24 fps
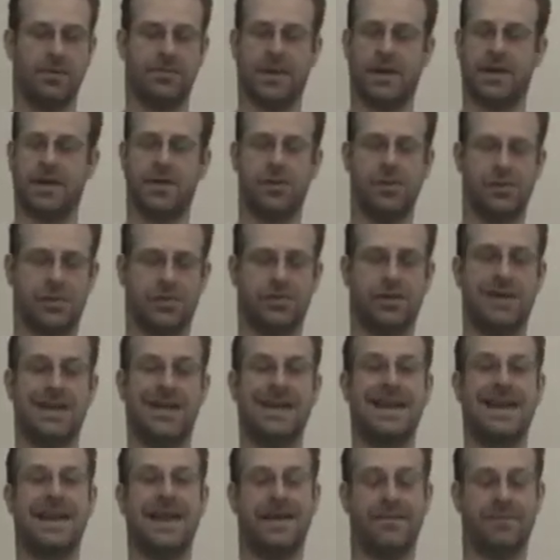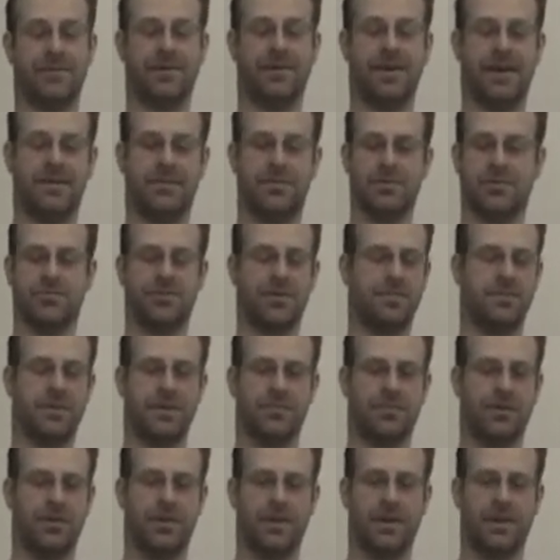they usually never ever treat me
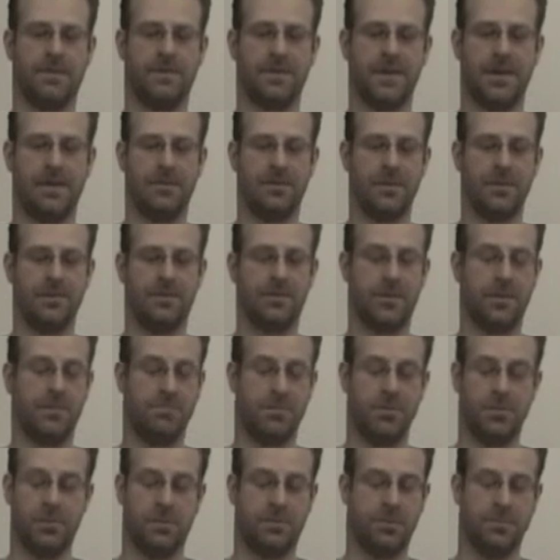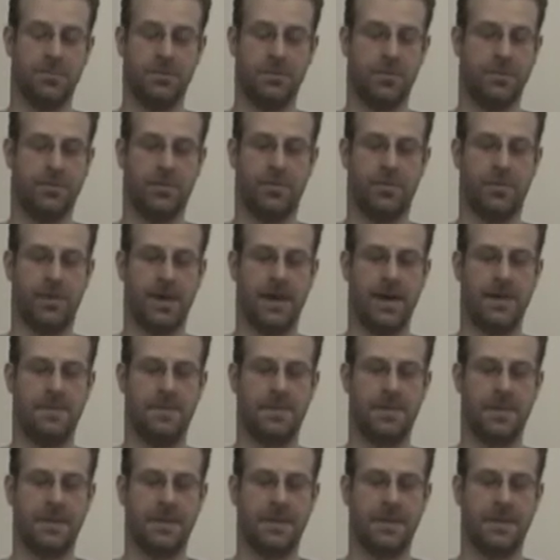wrong, ever. A beautiful, beautiful wine.